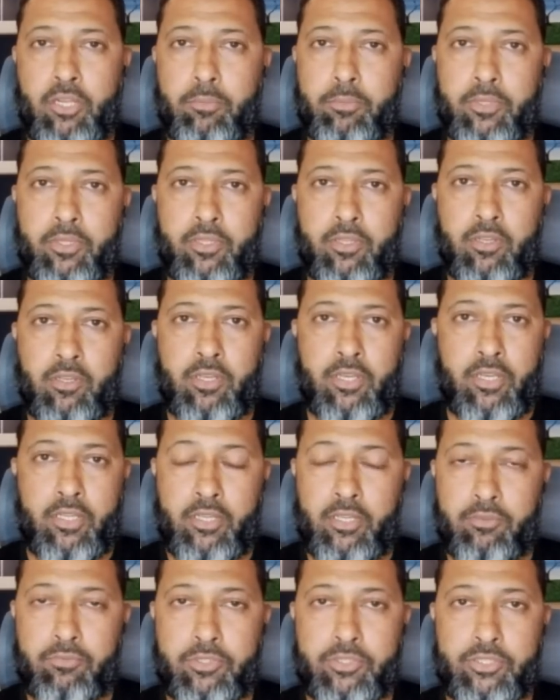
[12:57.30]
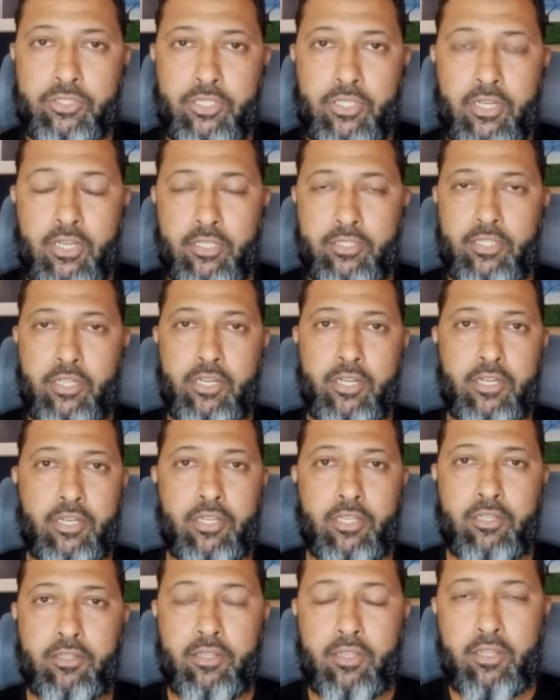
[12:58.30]
Shami, uh, and even Siraj
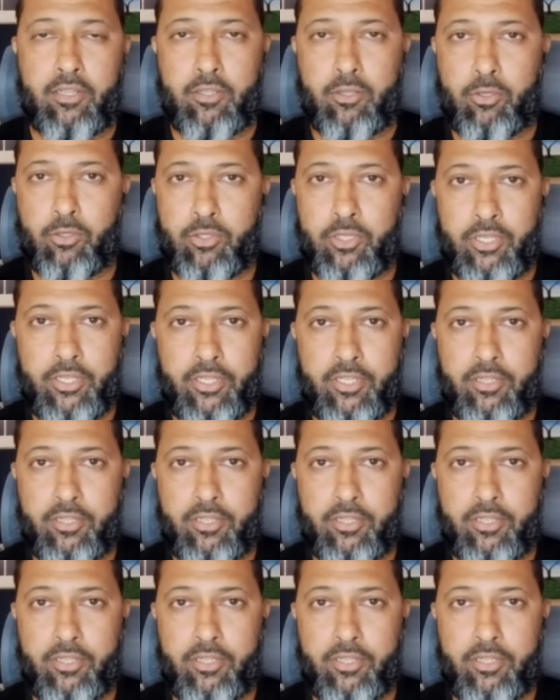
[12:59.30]
lately, uh, you know, the